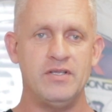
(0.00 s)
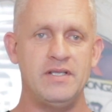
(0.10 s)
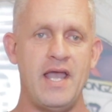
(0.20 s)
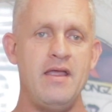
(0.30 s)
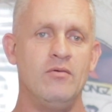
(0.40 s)
for
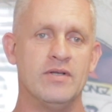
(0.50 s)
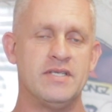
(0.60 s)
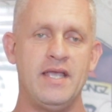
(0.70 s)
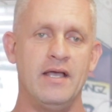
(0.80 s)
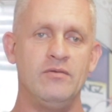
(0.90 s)
today.
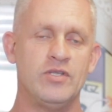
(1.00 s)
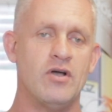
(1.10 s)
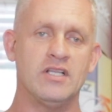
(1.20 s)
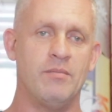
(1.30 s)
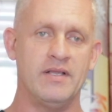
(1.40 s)
Once again, we
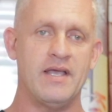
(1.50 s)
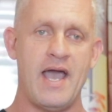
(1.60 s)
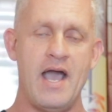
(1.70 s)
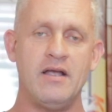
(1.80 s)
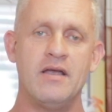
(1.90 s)
talked about the
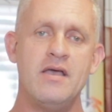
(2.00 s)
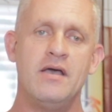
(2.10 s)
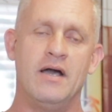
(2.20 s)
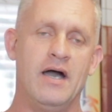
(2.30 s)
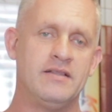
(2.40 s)
hack.
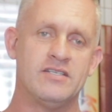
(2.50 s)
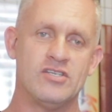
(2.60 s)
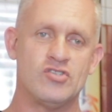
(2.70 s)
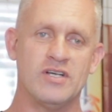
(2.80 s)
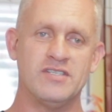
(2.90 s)
This
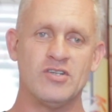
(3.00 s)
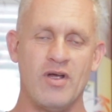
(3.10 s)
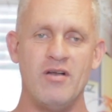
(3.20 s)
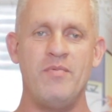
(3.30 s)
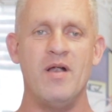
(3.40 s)
is Trusted
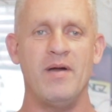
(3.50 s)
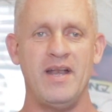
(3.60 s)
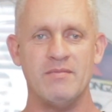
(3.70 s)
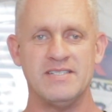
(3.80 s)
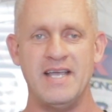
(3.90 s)
Credit Repair. My
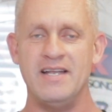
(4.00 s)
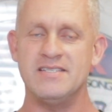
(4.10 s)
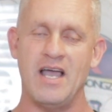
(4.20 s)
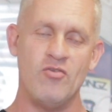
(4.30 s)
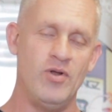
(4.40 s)
name is
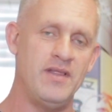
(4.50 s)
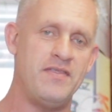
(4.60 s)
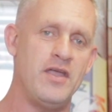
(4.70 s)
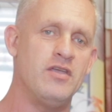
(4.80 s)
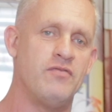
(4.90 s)
Dennis. I really
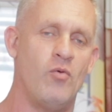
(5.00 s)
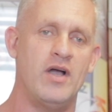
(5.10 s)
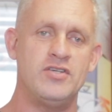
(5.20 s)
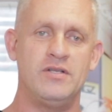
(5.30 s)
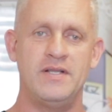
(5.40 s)
thank you for
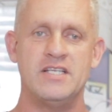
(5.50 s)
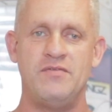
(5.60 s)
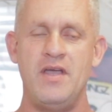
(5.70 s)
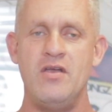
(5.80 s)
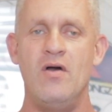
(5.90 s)
watching today's
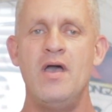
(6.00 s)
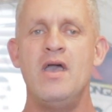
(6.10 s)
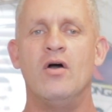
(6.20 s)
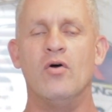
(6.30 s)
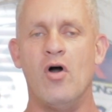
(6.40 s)
video.
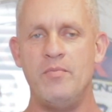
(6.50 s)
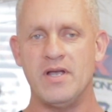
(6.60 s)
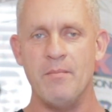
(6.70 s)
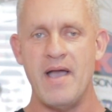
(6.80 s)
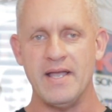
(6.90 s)
We'll hope you
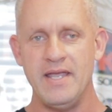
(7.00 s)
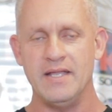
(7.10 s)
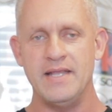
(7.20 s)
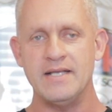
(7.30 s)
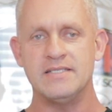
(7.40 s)
come back
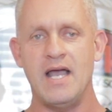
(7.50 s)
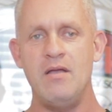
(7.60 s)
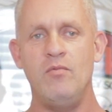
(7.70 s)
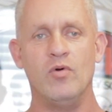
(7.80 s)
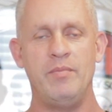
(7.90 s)
again next
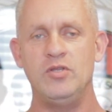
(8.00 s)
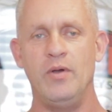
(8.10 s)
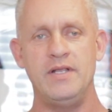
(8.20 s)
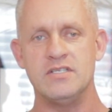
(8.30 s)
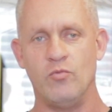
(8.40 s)
time. We'll be
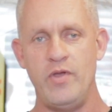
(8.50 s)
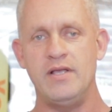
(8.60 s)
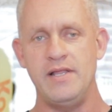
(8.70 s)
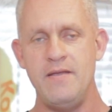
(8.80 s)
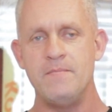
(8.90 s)
doing this
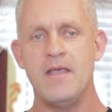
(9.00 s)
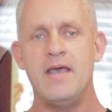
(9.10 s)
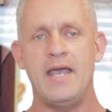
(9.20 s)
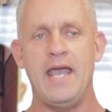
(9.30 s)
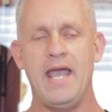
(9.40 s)
weekly,
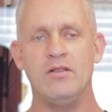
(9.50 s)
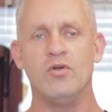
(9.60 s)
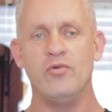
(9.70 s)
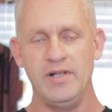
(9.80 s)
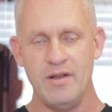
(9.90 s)
and
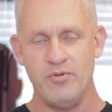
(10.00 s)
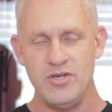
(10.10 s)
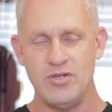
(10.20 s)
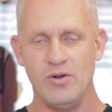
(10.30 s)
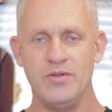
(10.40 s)
we really
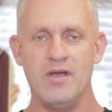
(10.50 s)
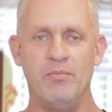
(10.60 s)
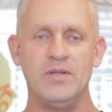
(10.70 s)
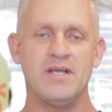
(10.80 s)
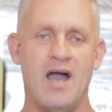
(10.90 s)
appreciate all your
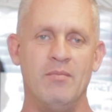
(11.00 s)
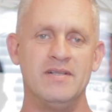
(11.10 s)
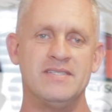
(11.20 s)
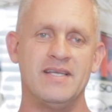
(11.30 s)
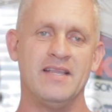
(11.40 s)
input,
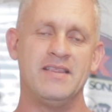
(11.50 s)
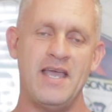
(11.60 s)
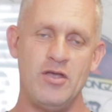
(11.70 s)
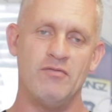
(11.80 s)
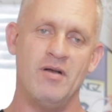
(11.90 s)
comments, and
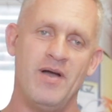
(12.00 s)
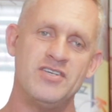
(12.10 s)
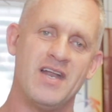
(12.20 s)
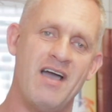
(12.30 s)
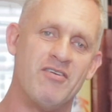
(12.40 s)
thank you very
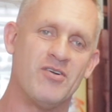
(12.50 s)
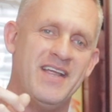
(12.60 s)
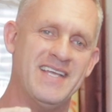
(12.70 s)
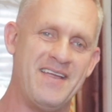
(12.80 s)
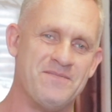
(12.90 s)
much, and have a
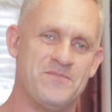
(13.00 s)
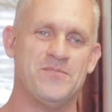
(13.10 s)
great day.